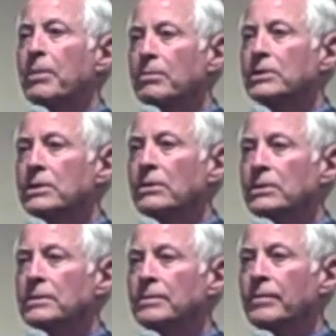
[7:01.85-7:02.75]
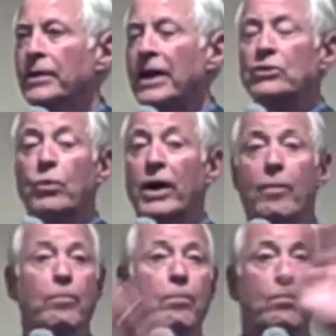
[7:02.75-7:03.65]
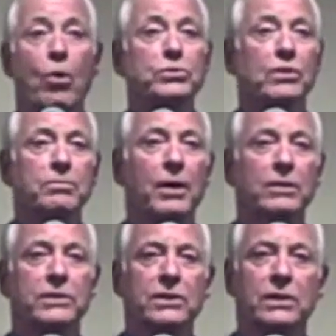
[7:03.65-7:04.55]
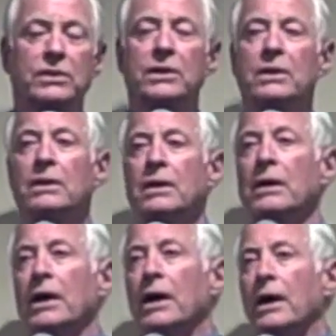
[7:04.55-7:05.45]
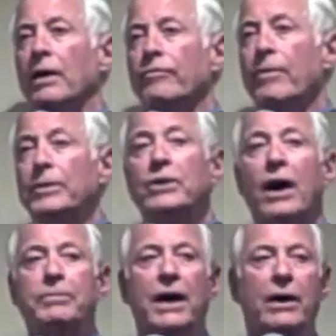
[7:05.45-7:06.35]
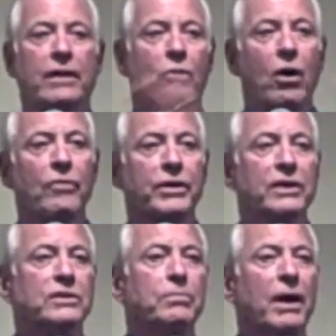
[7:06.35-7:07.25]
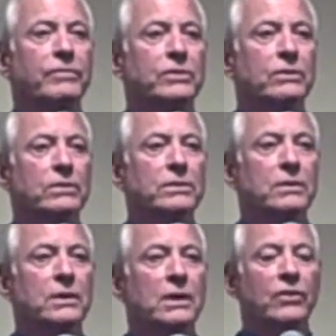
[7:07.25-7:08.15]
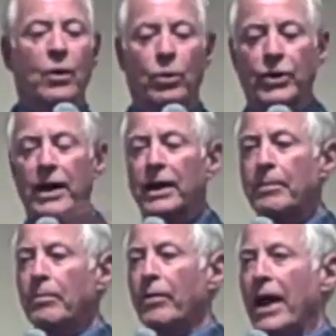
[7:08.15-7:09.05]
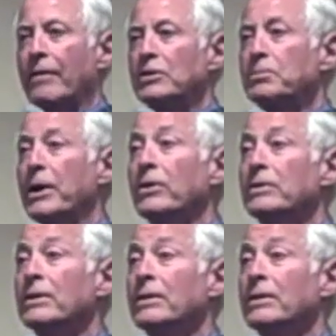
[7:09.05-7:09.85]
the public schools. That's why most of the politicians, from the top down, have all their kids in private schools. They will not let the average parent